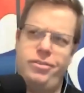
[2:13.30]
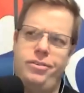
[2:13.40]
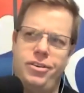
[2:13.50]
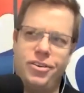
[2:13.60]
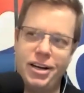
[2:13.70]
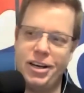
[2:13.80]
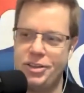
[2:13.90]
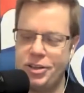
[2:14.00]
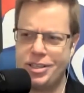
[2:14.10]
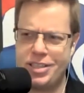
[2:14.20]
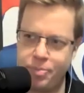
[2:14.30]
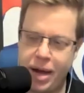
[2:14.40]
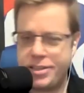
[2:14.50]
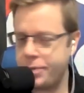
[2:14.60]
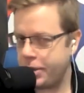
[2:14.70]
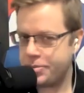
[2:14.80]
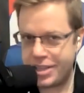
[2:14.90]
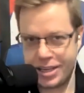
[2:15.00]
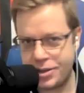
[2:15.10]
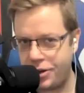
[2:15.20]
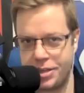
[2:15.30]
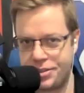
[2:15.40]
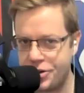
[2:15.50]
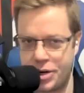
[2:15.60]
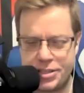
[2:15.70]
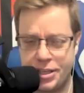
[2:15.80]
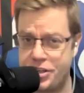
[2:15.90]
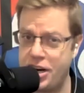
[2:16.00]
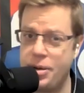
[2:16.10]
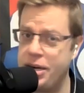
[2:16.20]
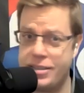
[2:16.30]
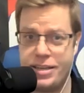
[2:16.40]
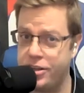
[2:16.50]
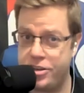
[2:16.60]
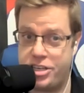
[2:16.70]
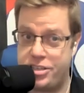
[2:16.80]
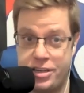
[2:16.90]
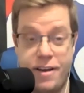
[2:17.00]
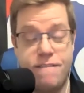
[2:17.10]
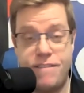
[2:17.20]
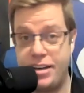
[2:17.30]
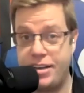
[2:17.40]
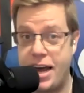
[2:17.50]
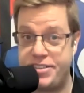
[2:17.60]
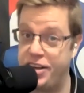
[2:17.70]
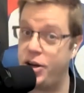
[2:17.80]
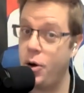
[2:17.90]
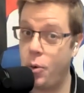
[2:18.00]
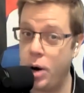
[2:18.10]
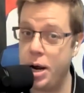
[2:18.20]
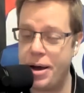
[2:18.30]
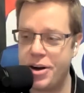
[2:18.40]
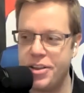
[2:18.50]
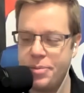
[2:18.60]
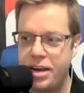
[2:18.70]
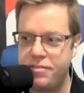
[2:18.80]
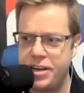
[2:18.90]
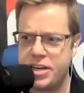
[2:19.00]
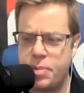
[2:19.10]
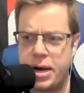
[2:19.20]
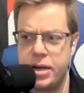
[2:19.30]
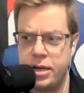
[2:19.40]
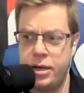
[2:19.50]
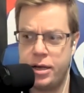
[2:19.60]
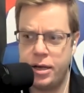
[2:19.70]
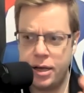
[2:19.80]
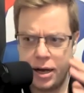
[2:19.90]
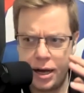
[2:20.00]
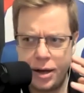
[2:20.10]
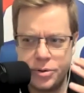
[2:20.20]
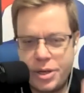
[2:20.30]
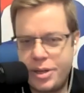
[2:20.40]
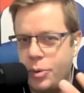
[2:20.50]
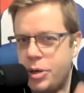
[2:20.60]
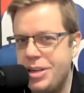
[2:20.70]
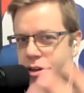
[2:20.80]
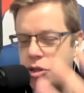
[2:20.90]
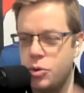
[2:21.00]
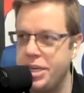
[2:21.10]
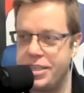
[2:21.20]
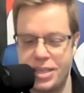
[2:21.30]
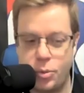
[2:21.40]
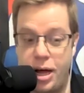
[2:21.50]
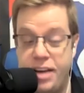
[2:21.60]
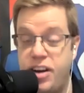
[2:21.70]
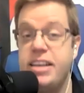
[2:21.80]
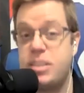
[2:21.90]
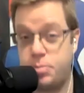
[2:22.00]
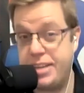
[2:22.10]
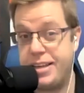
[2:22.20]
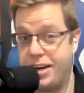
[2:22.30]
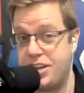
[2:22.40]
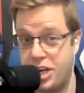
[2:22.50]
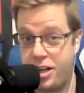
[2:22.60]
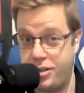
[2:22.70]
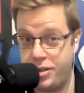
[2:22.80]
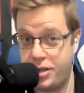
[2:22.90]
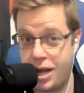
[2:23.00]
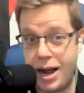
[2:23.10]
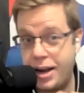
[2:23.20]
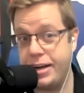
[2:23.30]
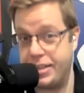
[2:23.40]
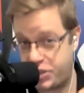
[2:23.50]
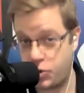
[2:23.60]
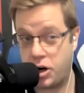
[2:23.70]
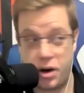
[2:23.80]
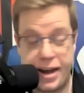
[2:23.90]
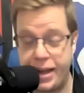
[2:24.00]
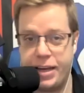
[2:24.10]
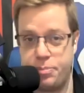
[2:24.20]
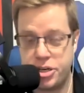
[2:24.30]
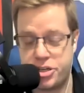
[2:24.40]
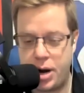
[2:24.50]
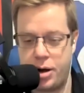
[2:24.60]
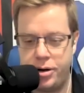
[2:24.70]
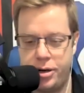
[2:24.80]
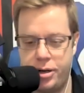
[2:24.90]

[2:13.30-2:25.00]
You know, and I kind of took a step back. Sometimes things are lost in translation. I mean, his English is fantastic, way better than my Finnish. But I was like, what do you mean you're too weak? He said, well, if I need to play in the NHL, I got to get stronger. I can't get pushed around.